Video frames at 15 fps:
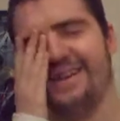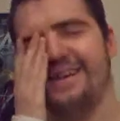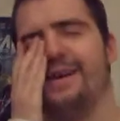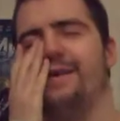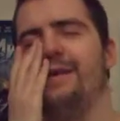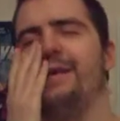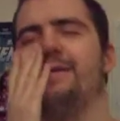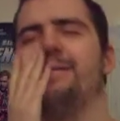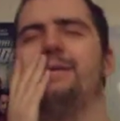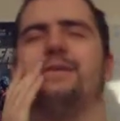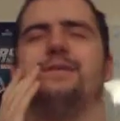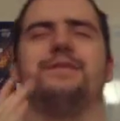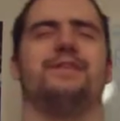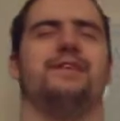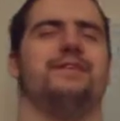not really able to
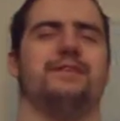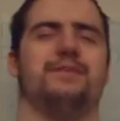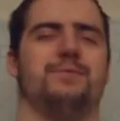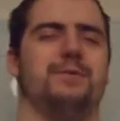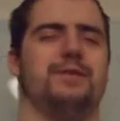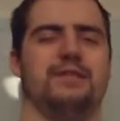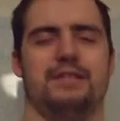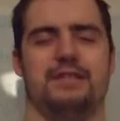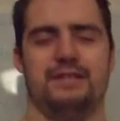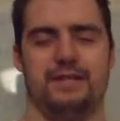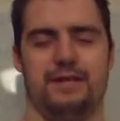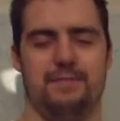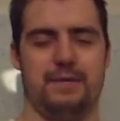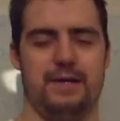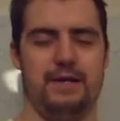say this word.
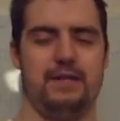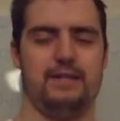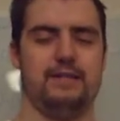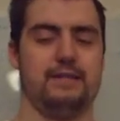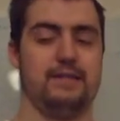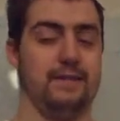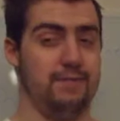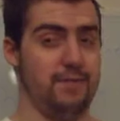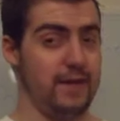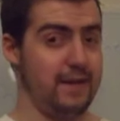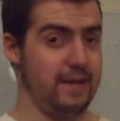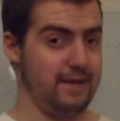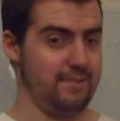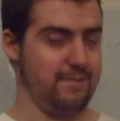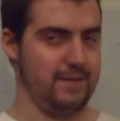Some
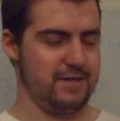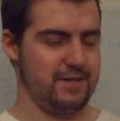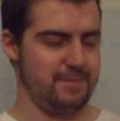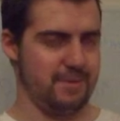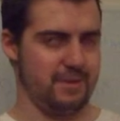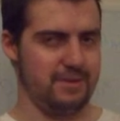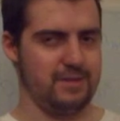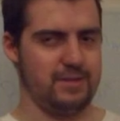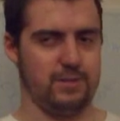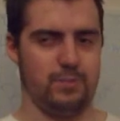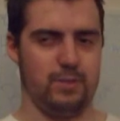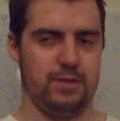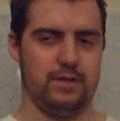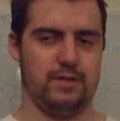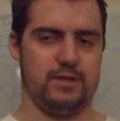synthetic benchmarks as
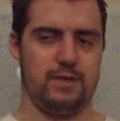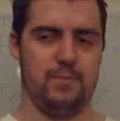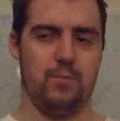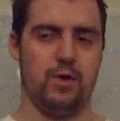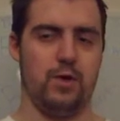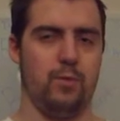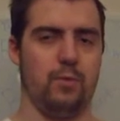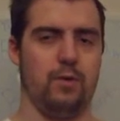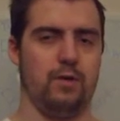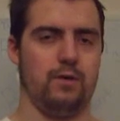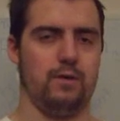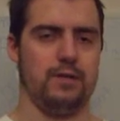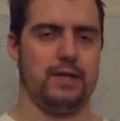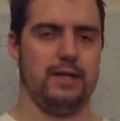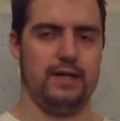well as some real
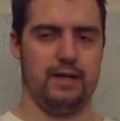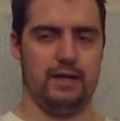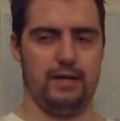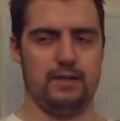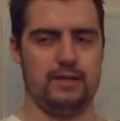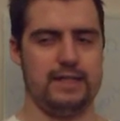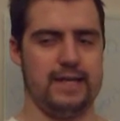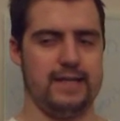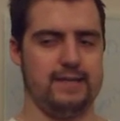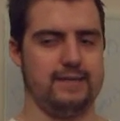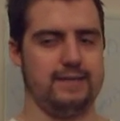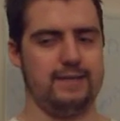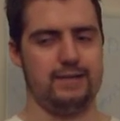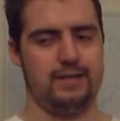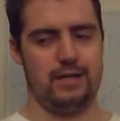world
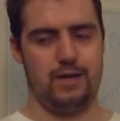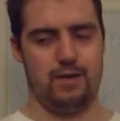testing.